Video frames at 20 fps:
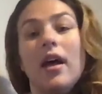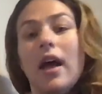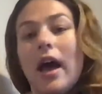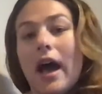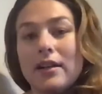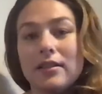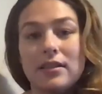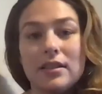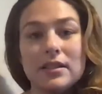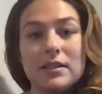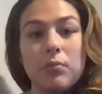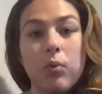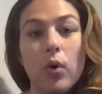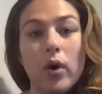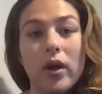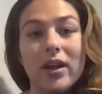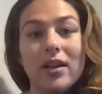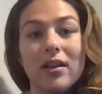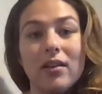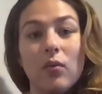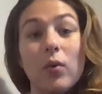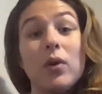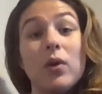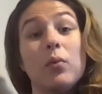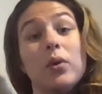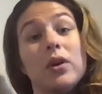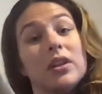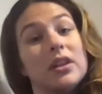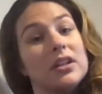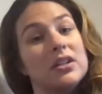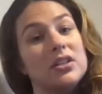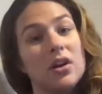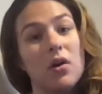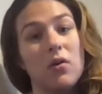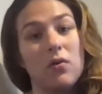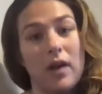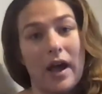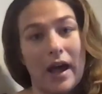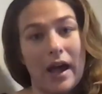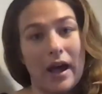at this point, we really
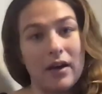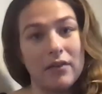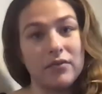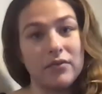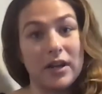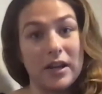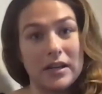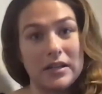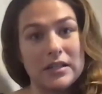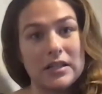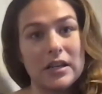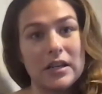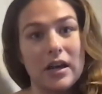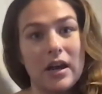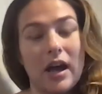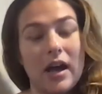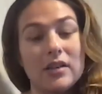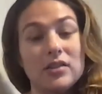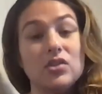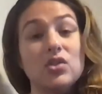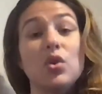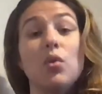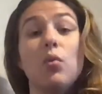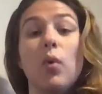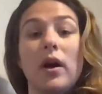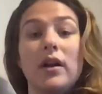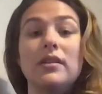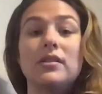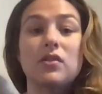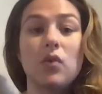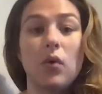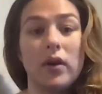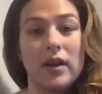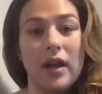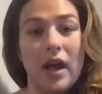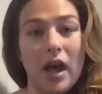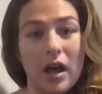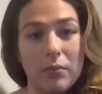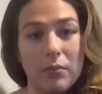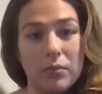don't have an idea as to what is going to
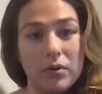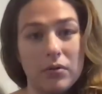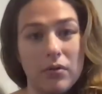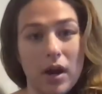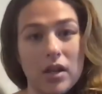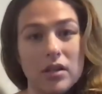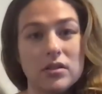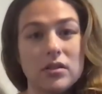happen, right?